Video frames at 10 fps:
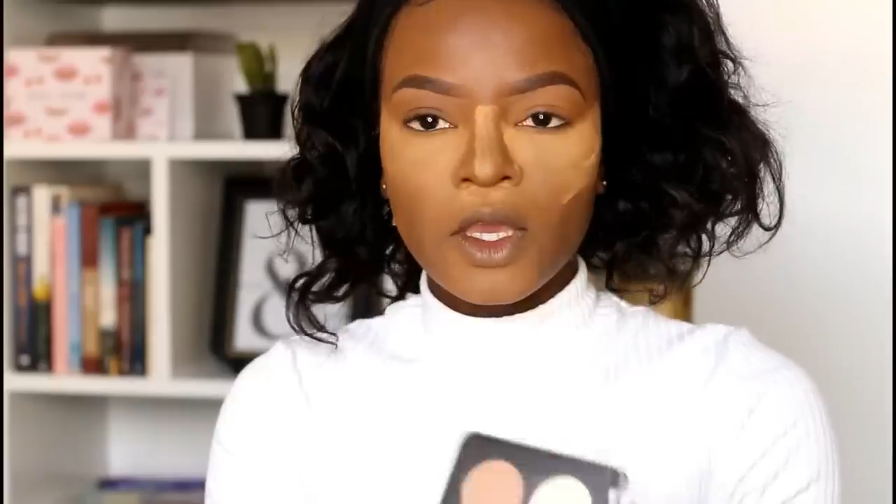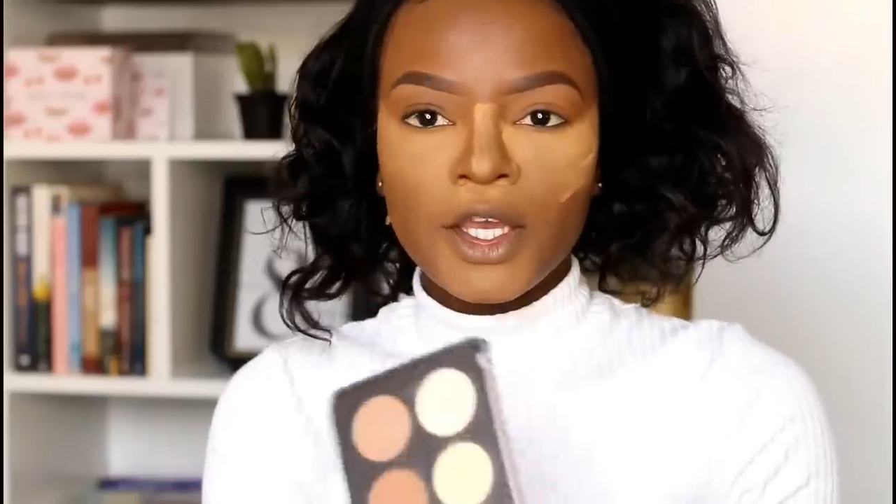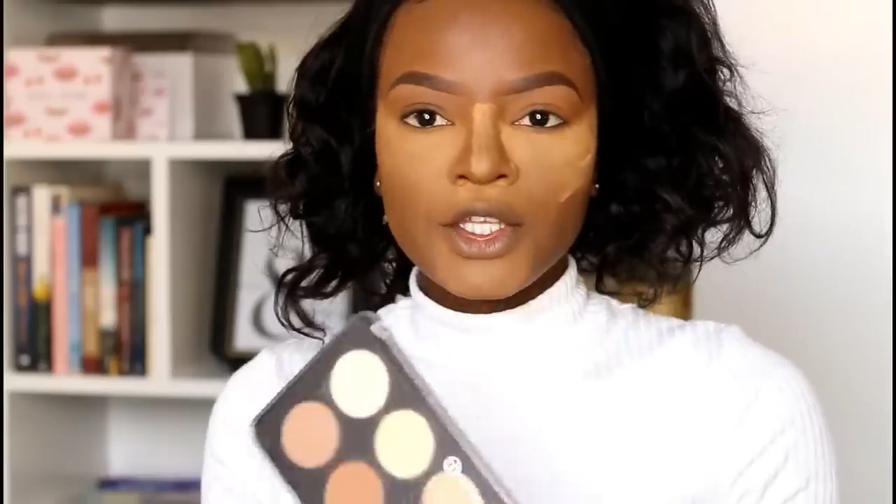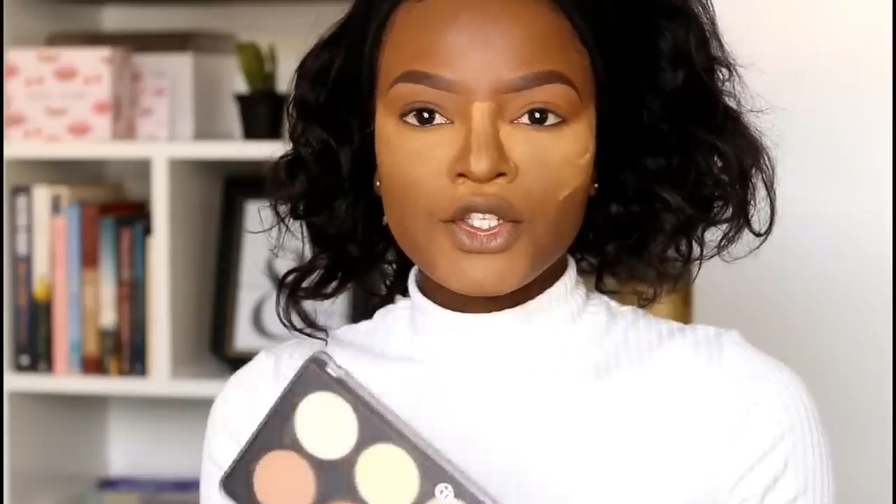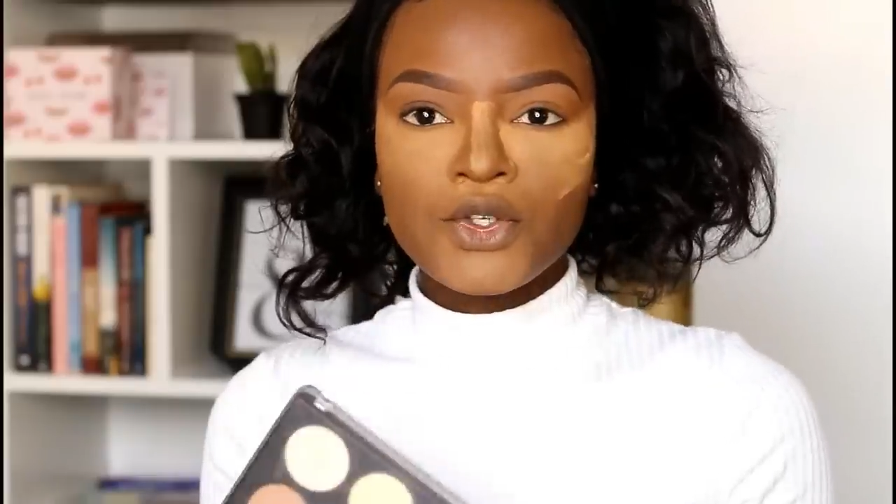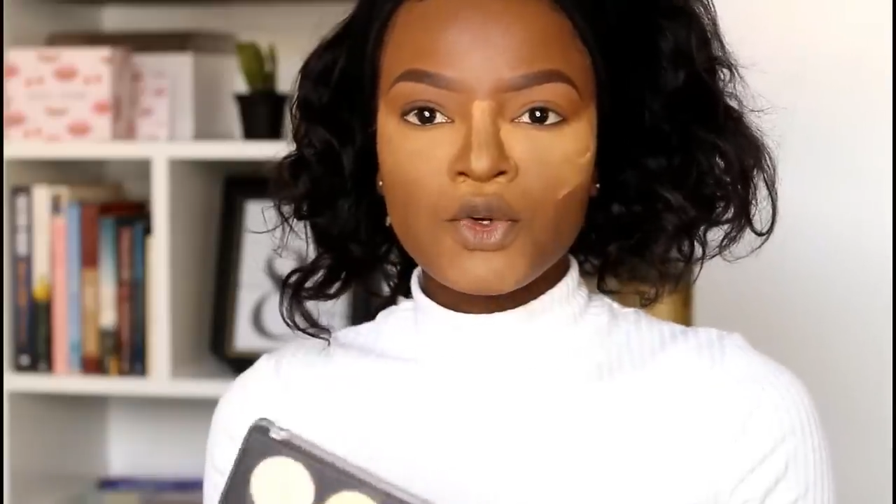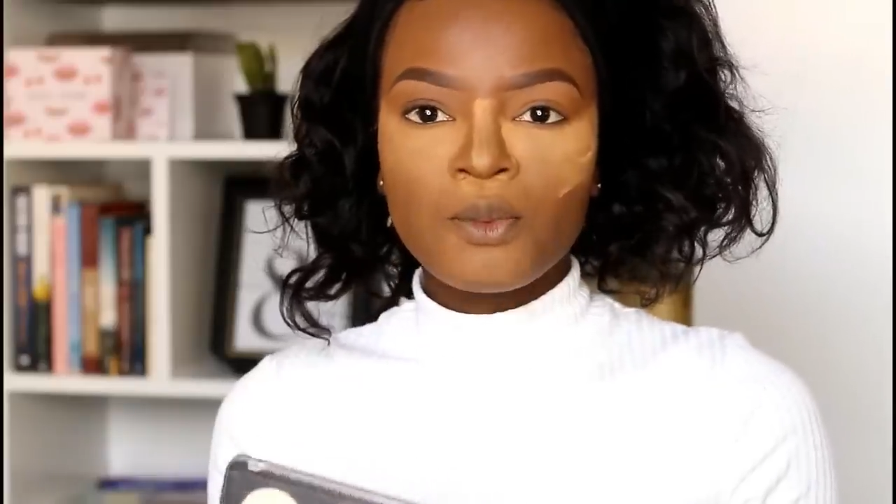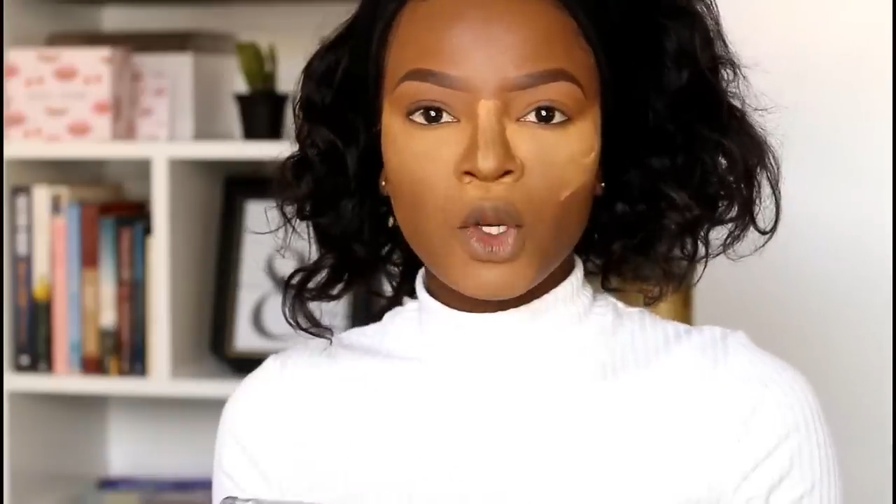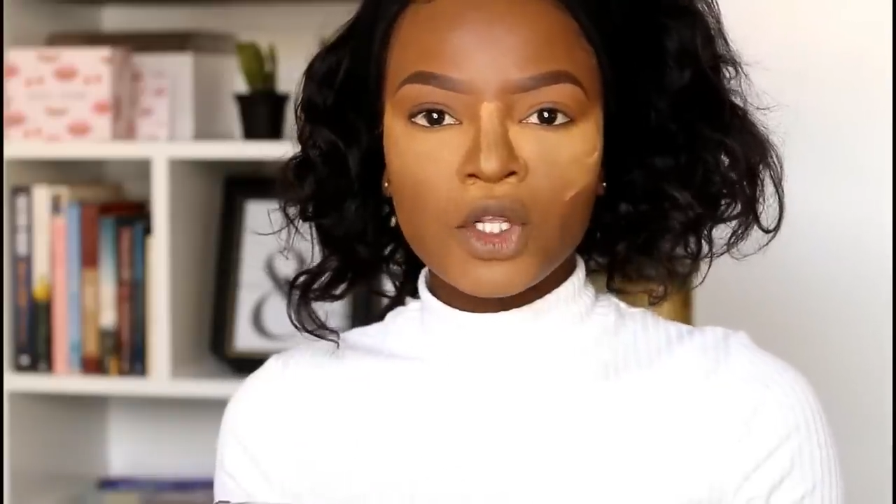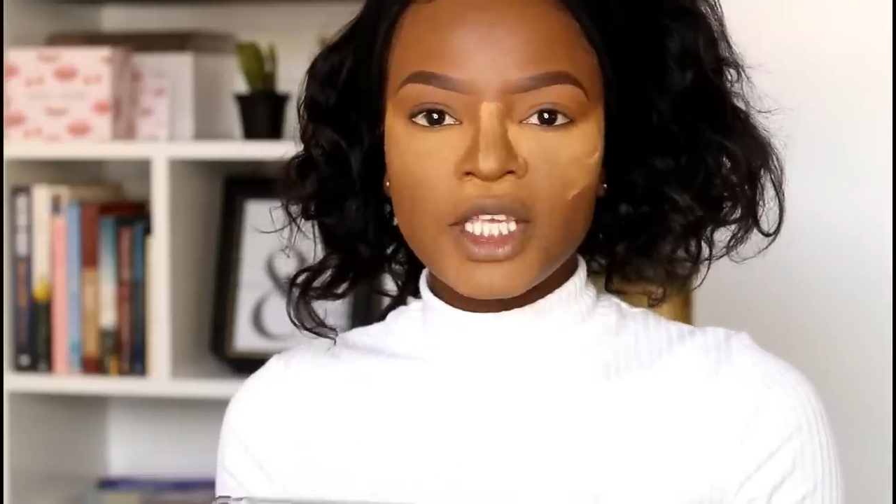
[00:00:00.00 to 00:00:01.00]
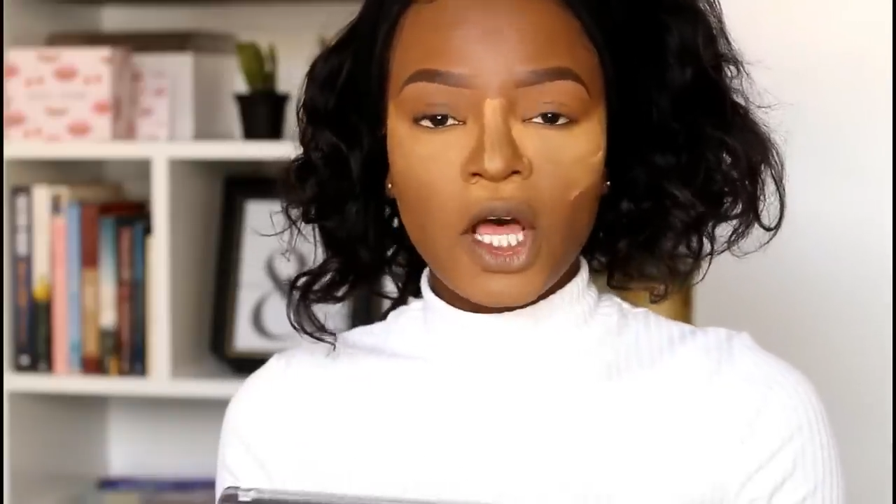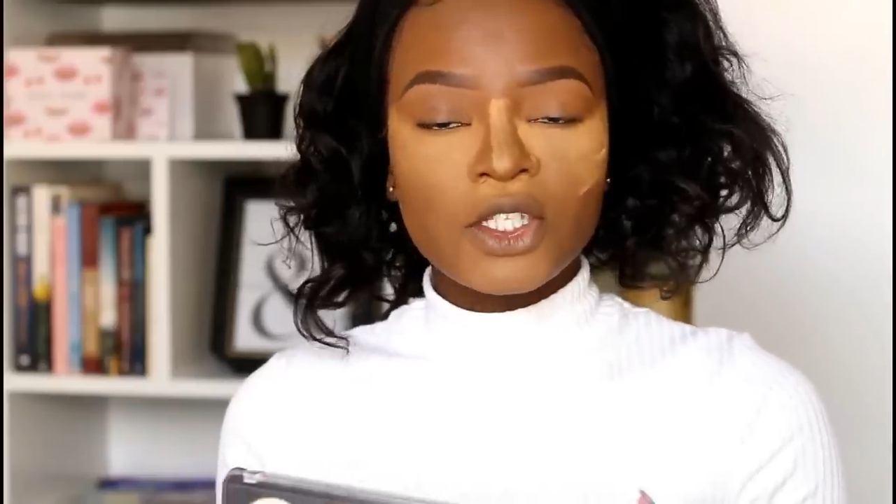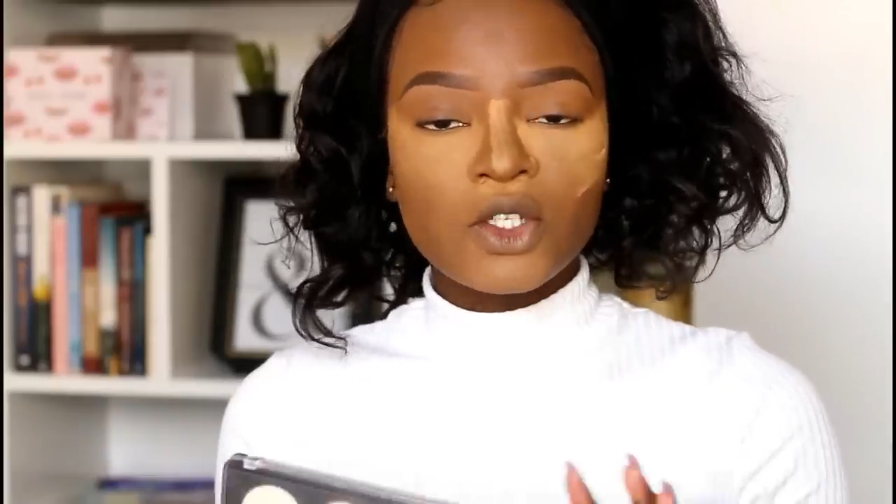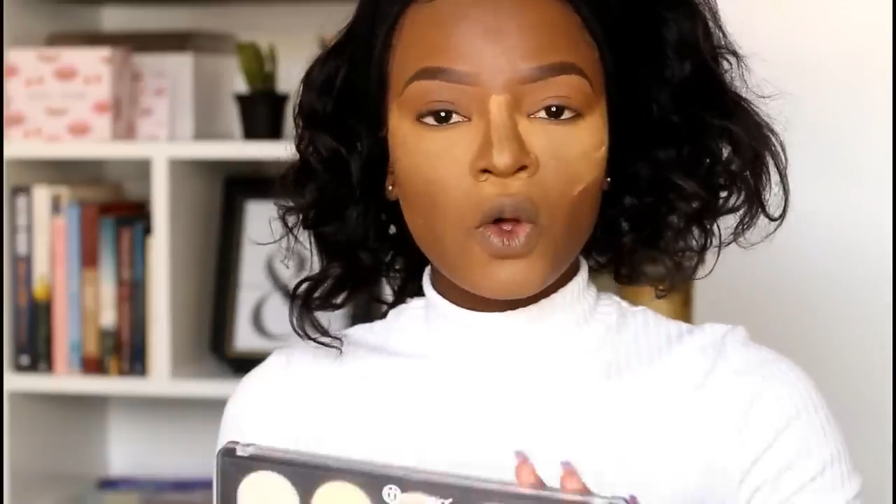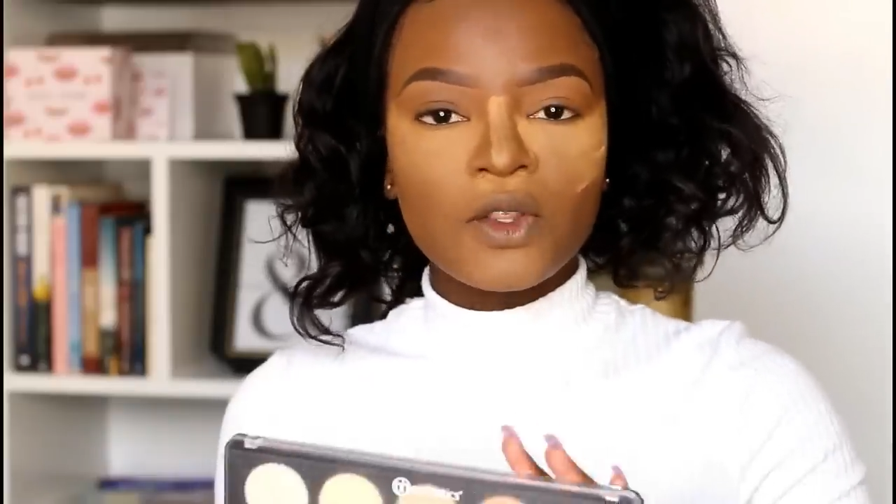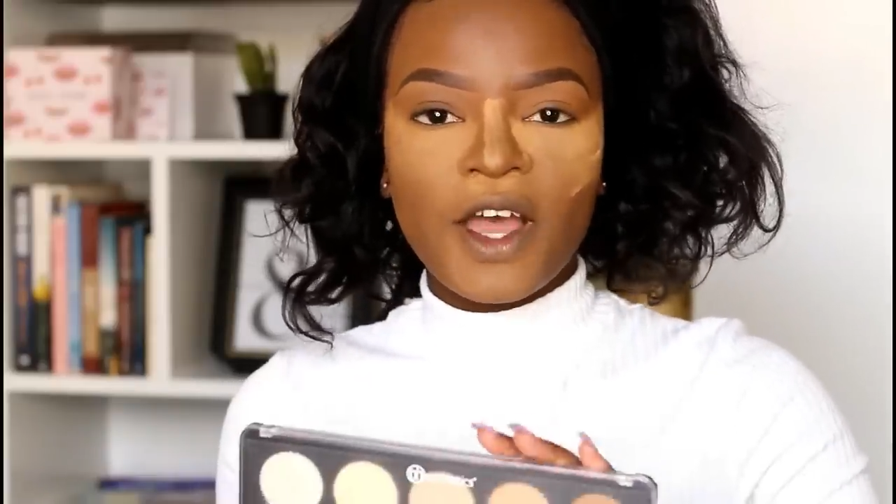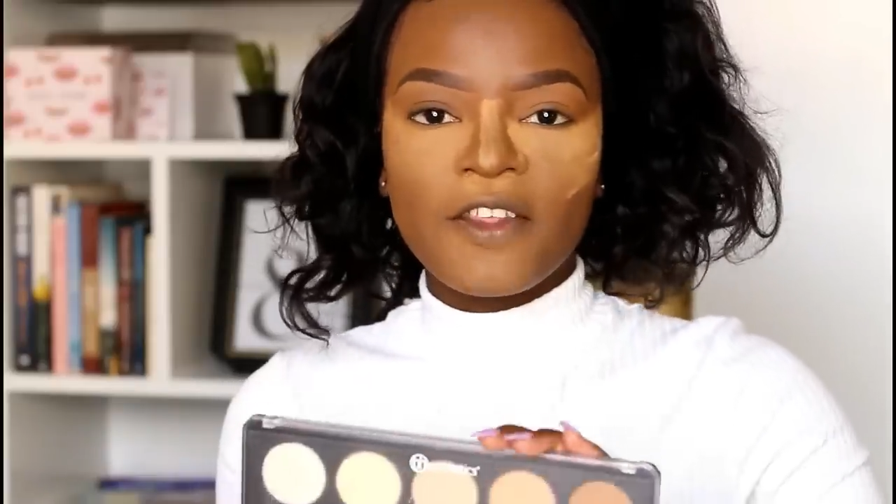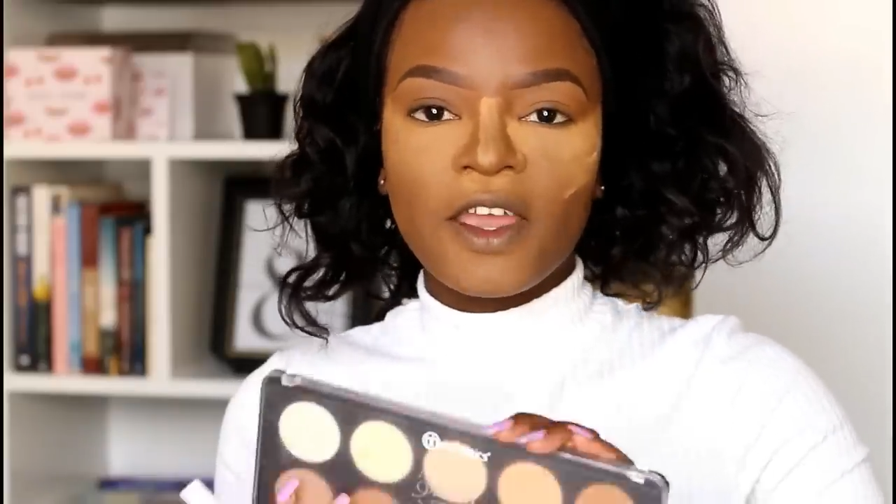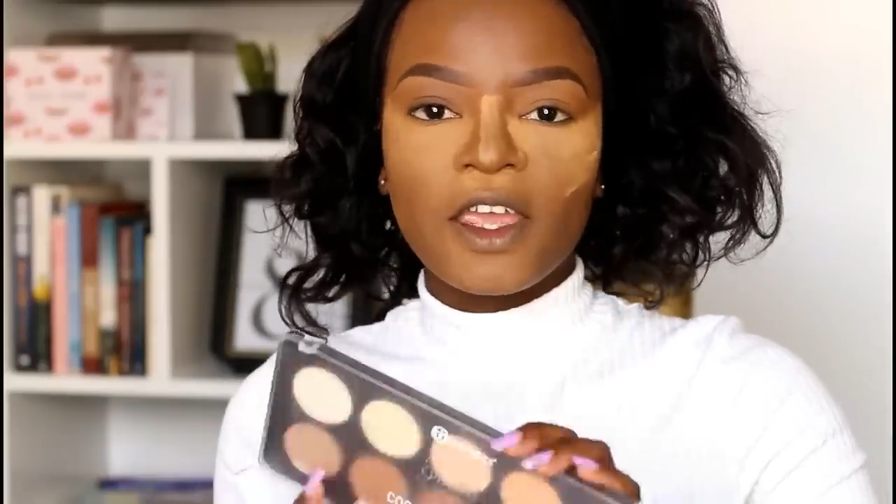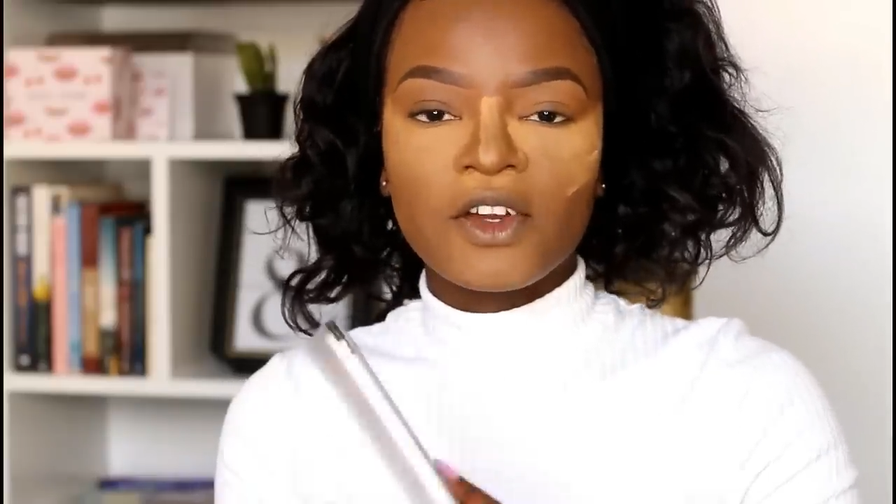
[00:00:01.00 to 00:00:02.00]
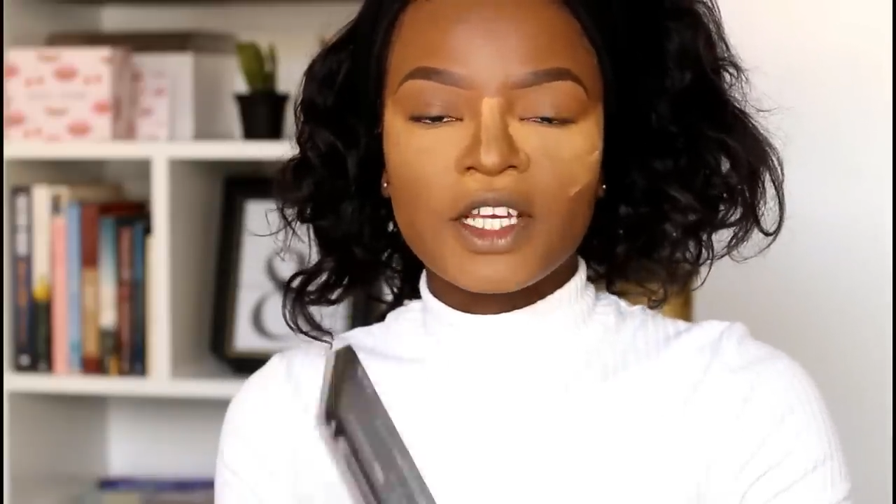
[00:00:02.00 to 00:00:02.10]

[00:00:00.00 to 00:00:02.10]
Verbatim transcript: to blot out all the other areas